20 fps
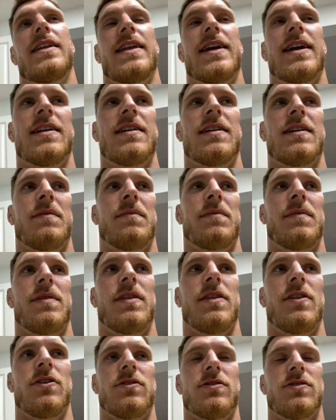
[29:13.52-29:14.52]
I
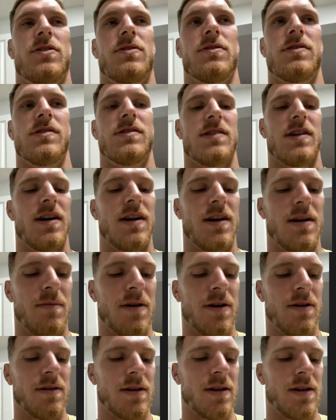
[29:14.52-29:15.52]
mean, they're so excited
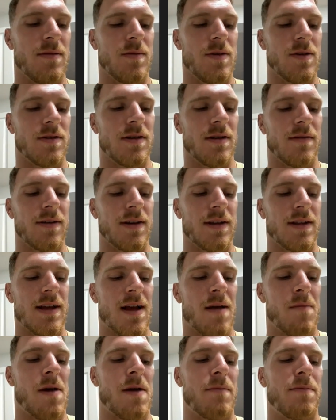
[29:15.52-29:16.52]
about him and stuff like
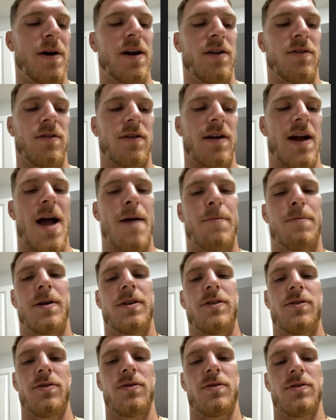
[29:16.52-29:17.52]
that. And my parents are happy
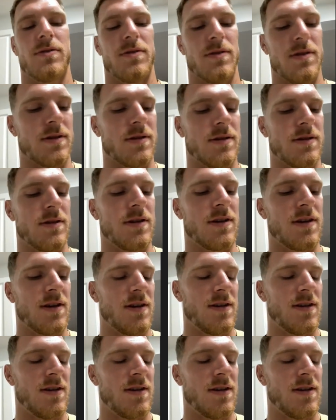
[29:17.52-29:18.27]
too, so it's good.